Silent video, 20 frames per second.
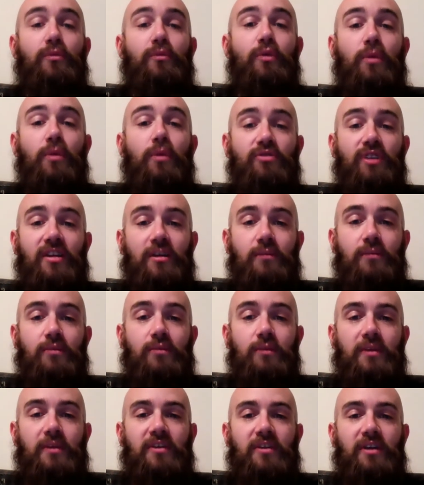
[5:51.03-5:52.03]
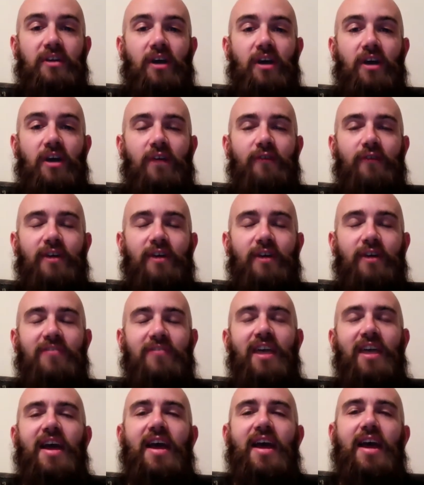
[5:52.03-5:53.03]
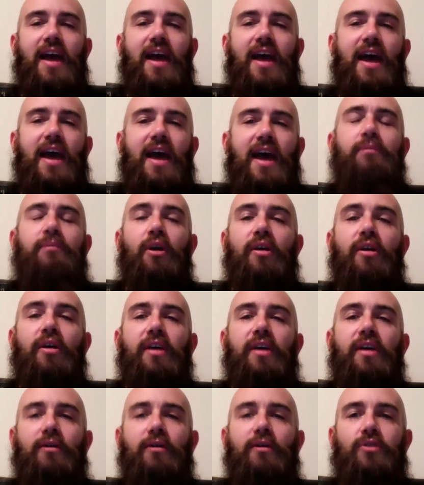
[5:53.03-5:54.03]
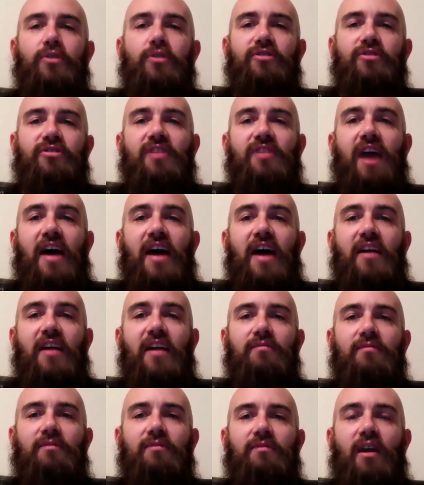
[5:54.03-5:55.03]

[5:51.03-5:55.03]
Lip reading: the way that Roman tried to implement the offense, and I think part of that was more just not